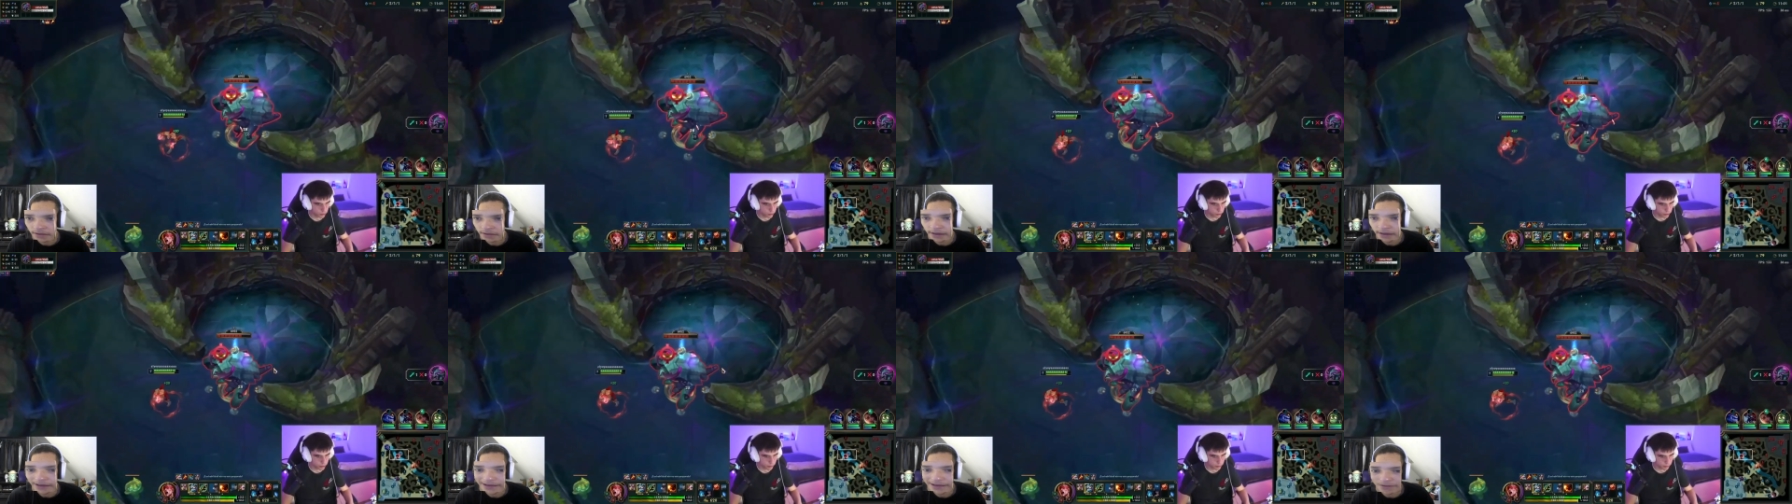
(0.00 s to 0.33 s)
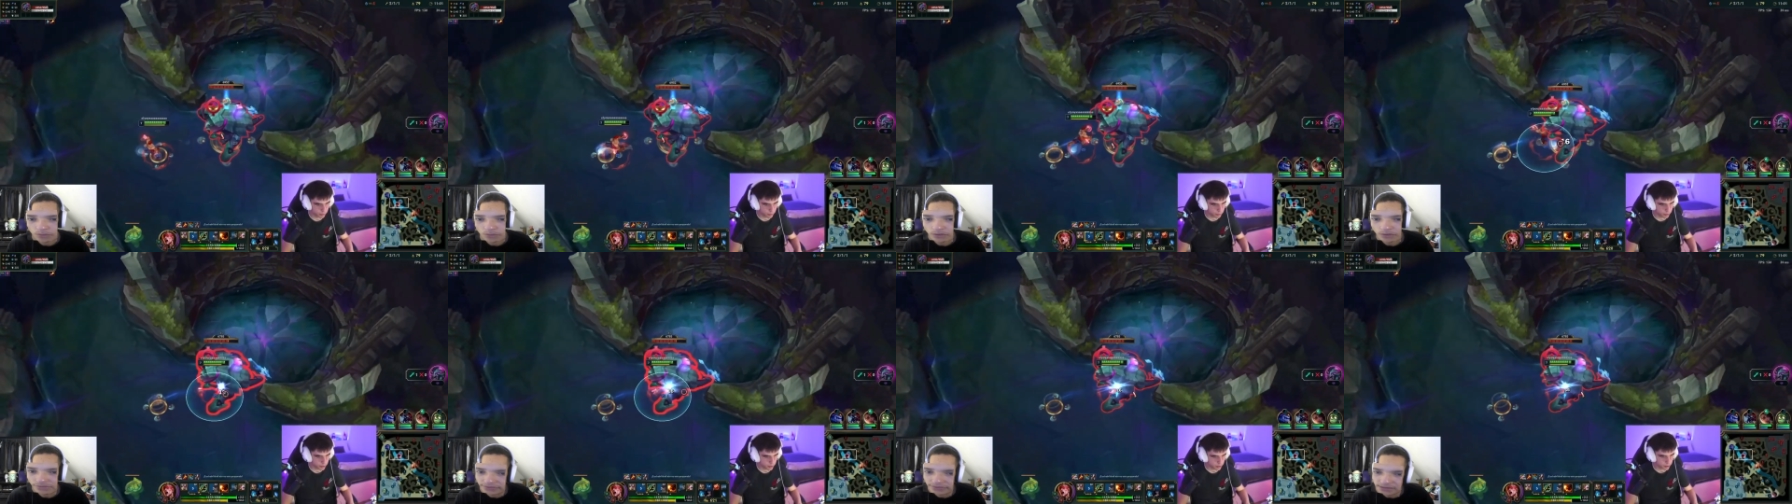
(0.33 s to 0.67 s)
Uh,
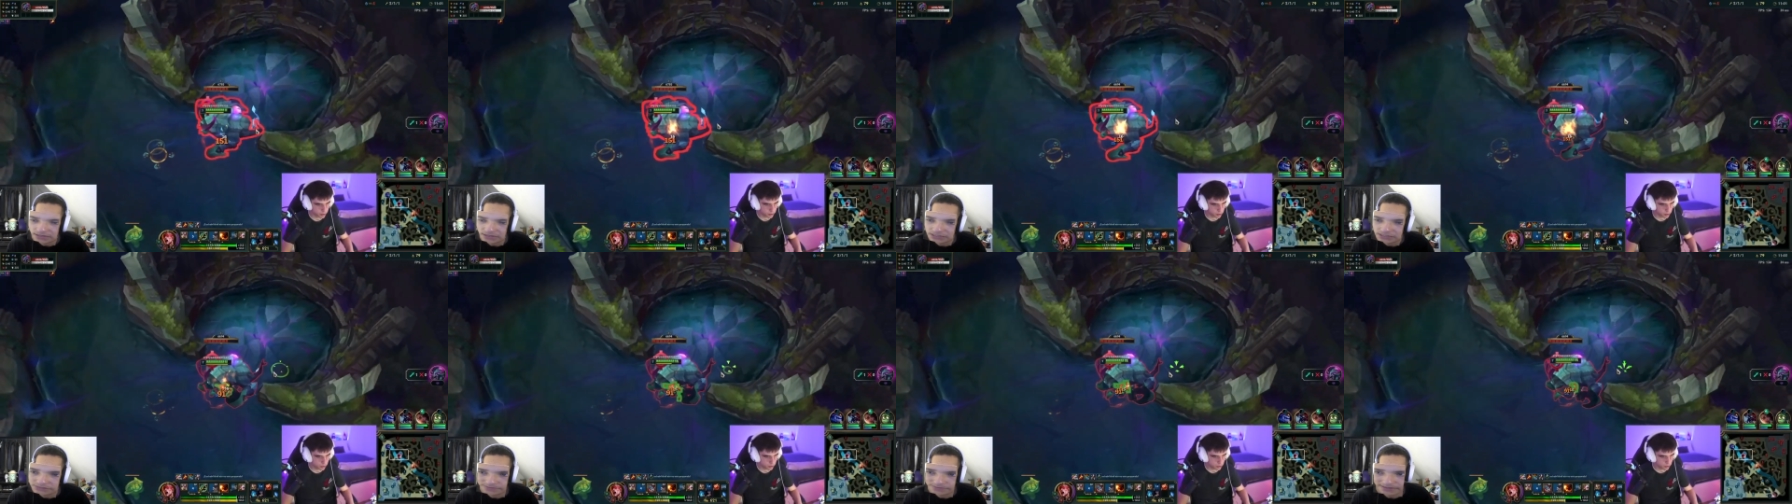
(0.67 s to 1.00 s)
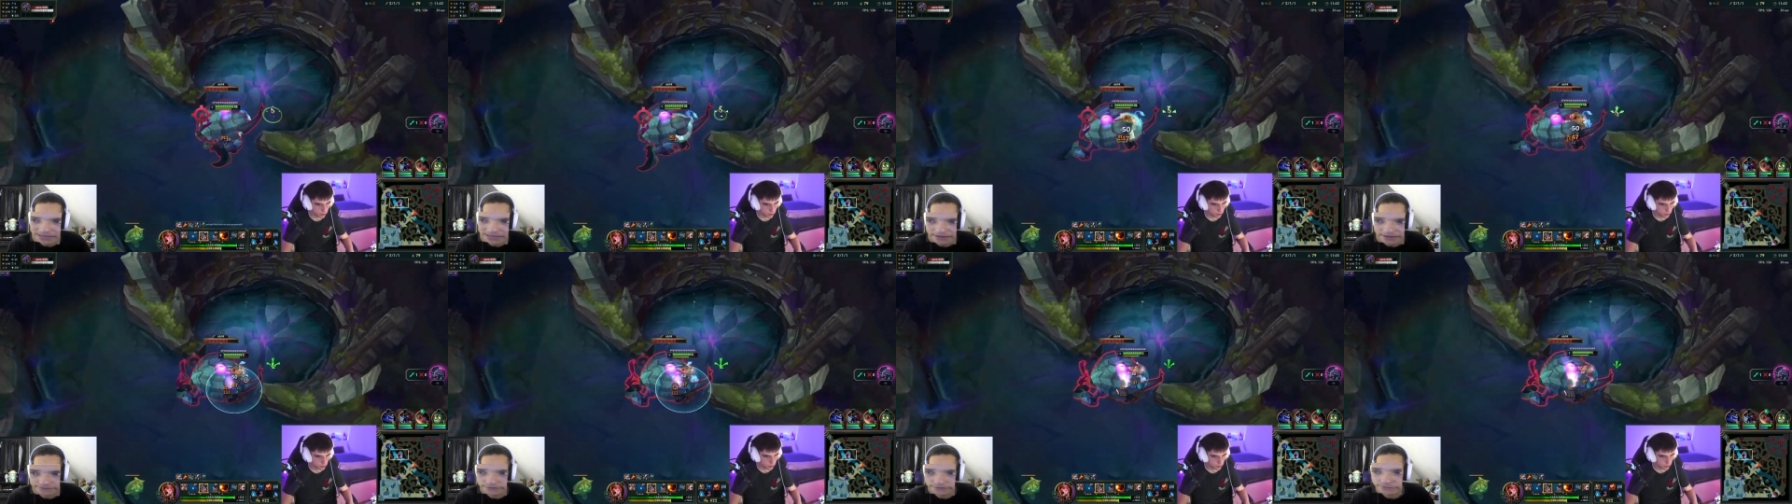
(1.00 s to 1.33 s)
one thing you need to be
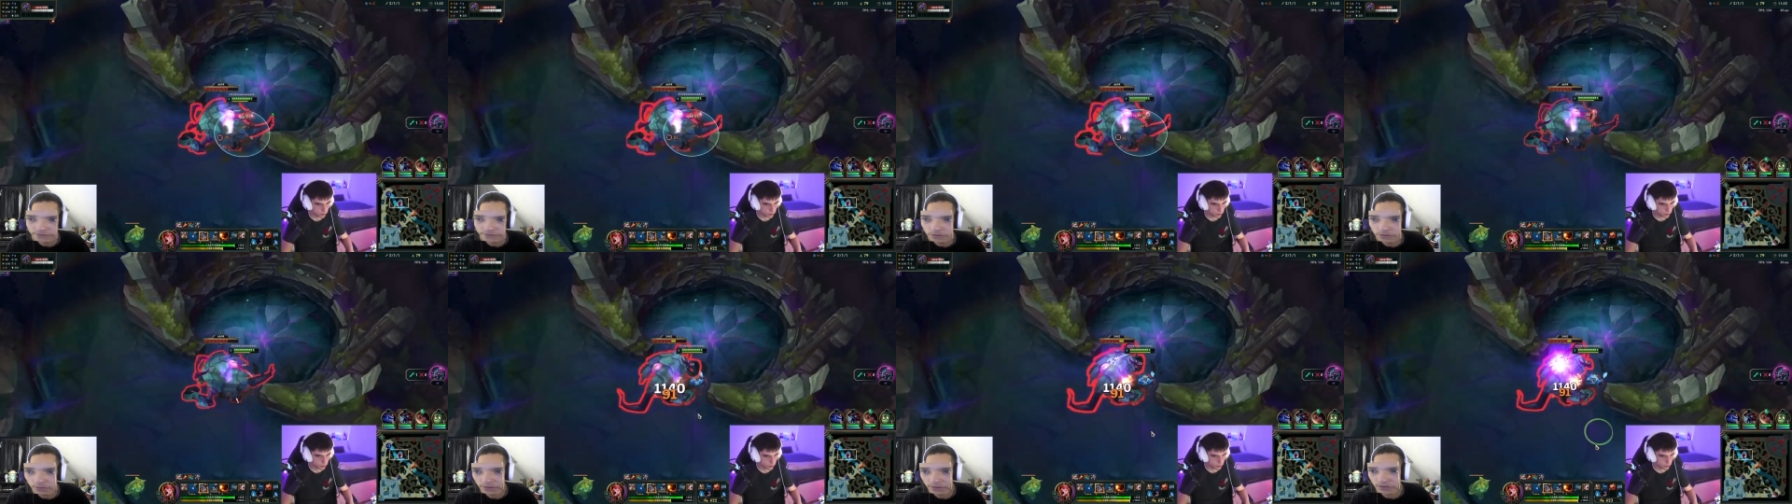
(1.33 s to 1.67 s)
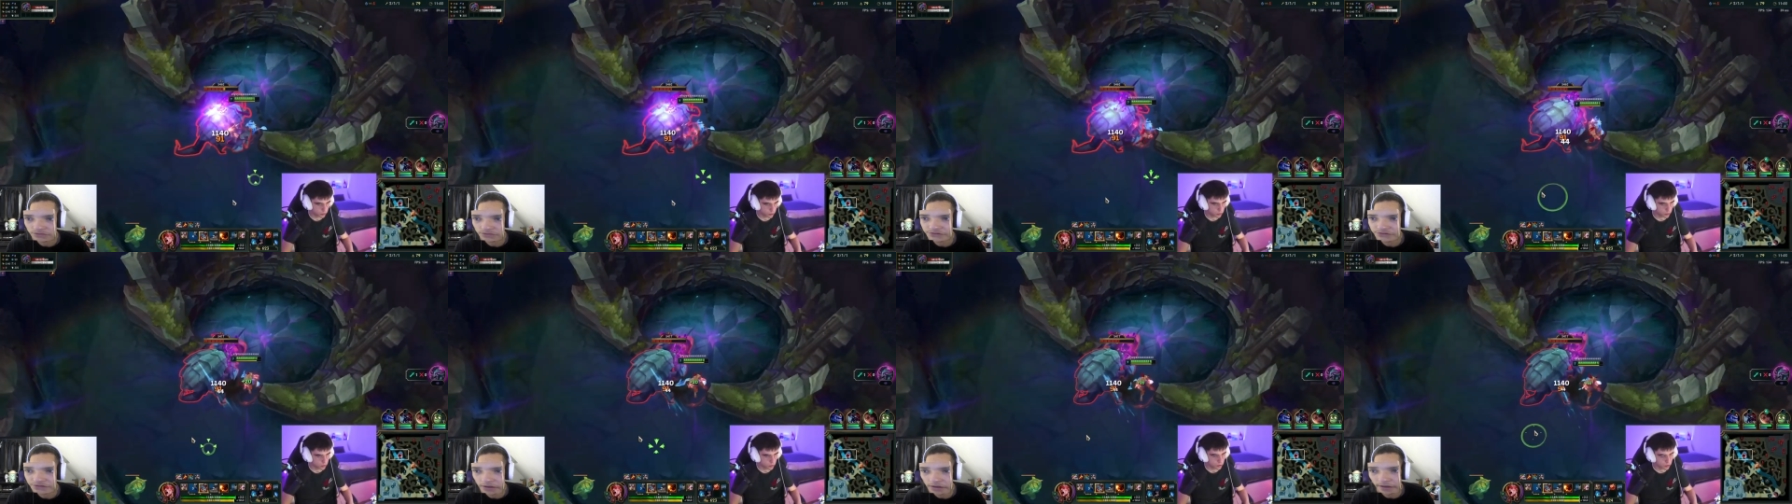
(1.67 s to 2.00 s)
careful for when
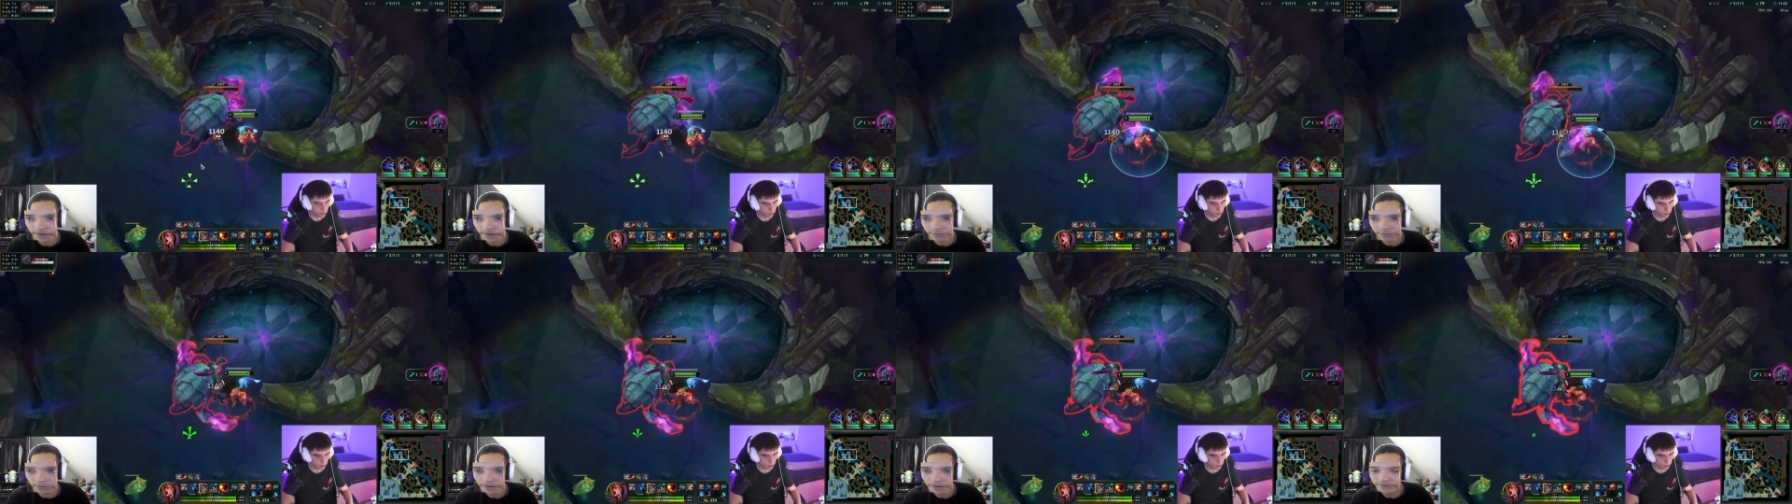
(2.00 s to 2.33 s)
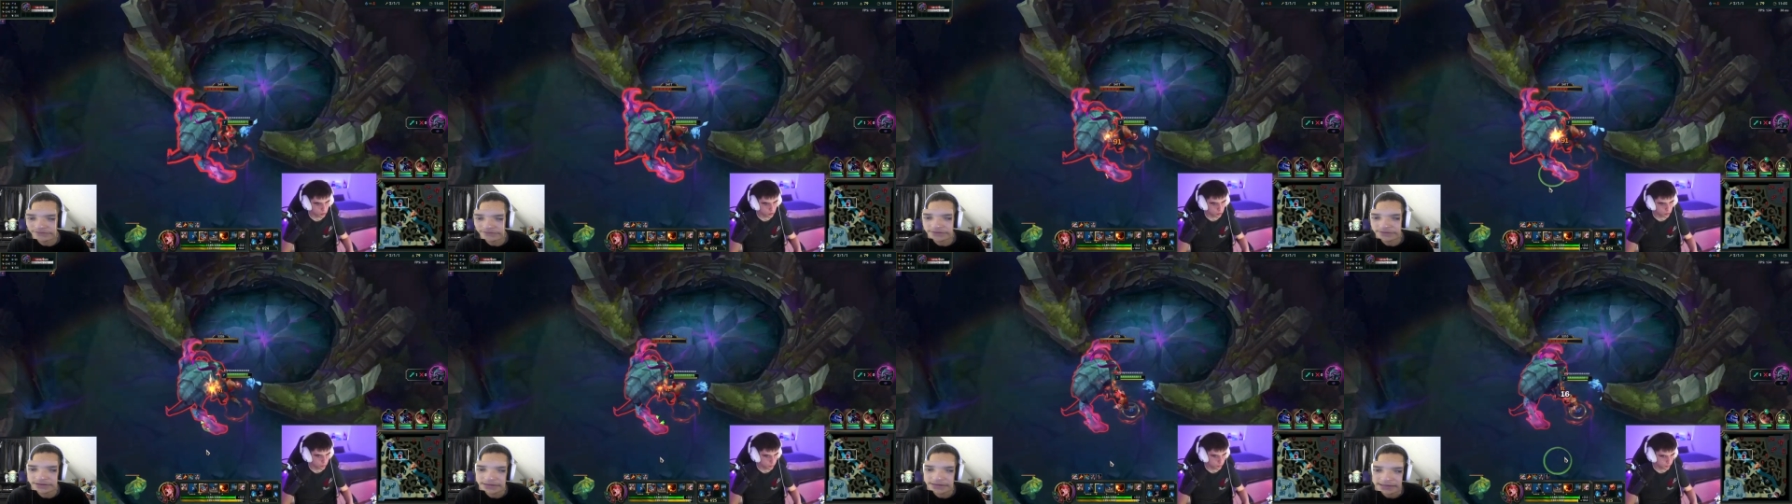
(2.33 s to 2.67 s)
you're starting
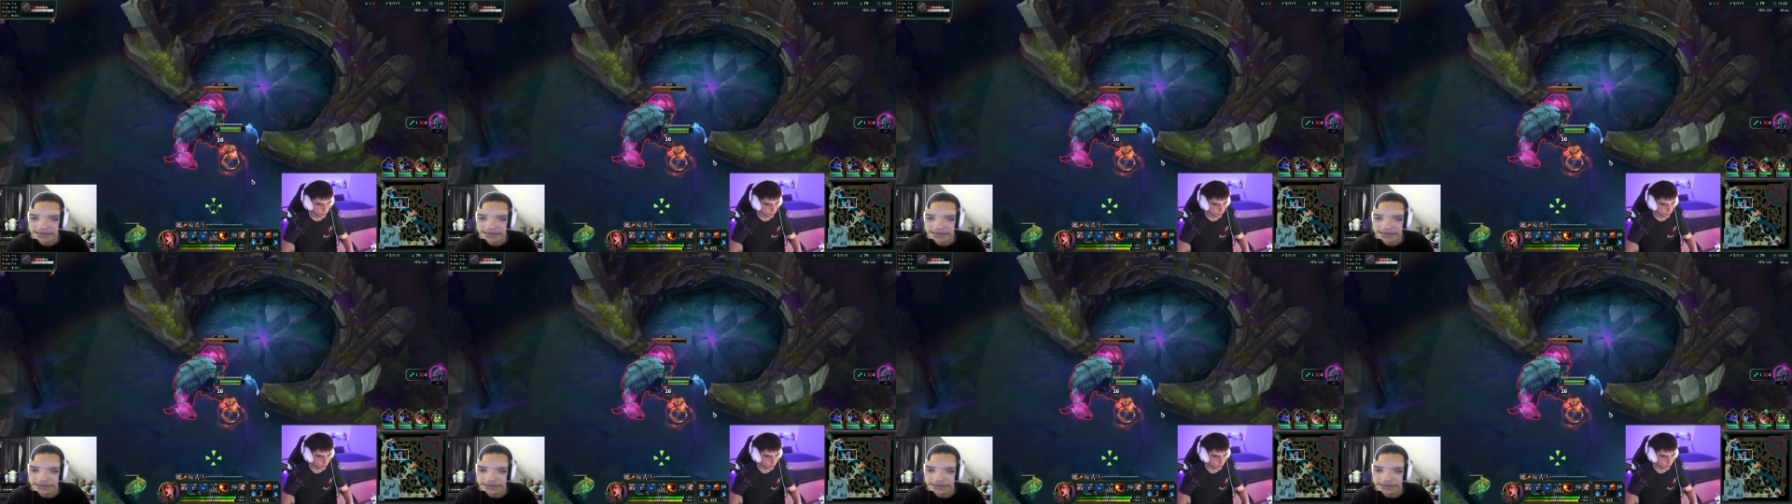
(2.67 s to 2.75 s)
rift